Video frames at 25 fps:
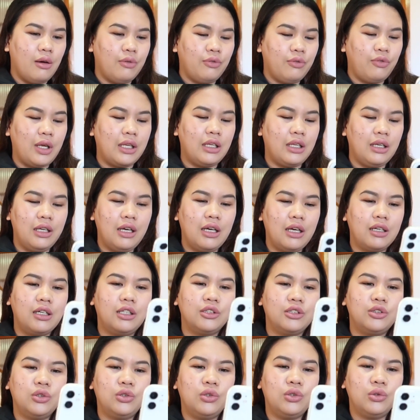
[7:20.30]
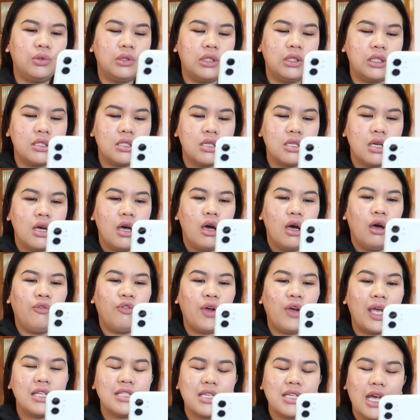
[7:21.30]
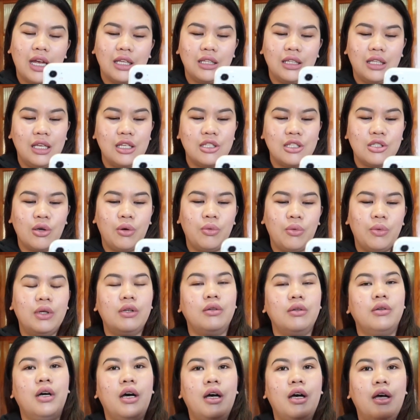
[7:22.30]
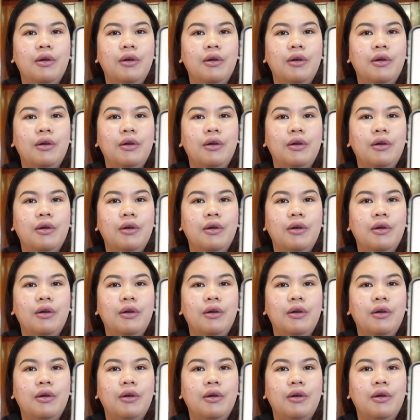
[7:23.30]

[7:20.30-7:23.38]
finally I got to do this Face ID. So